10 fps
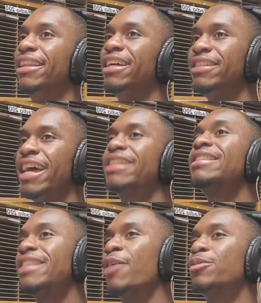the next
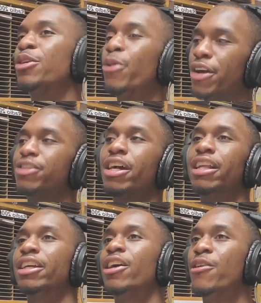step to where you're trying
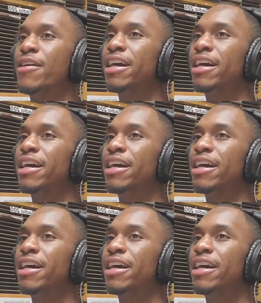to go.